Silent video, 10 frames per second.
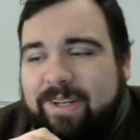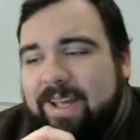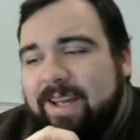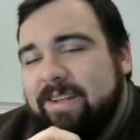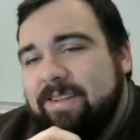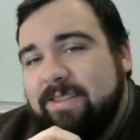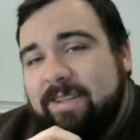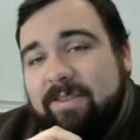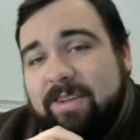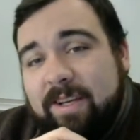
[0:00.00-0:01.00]
and
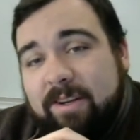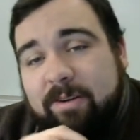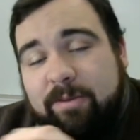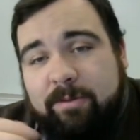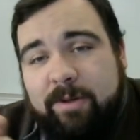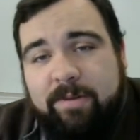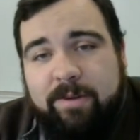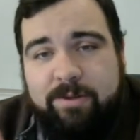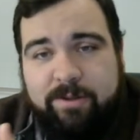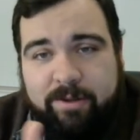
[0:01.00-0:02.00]
78. All three of
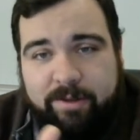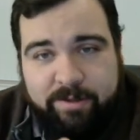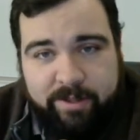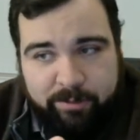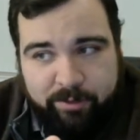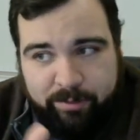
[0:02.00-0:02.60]
those are conceptual